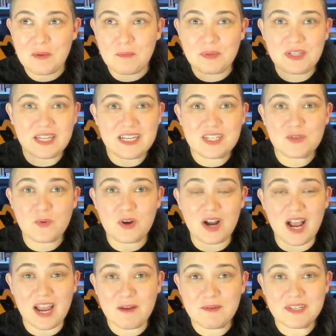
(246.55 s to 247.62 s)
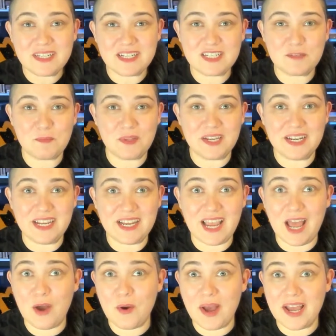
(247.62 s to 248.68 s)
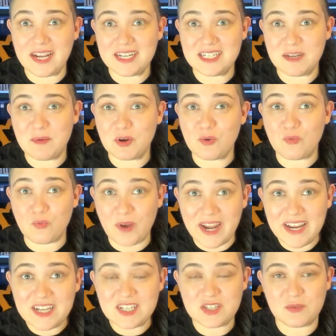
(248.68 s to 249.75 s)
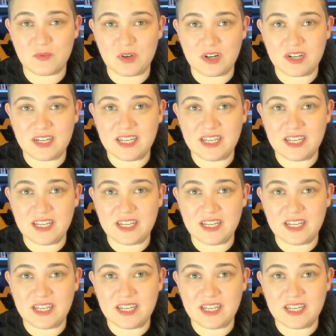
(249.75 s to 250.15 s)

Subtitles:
place where I was explaining how academic ranks work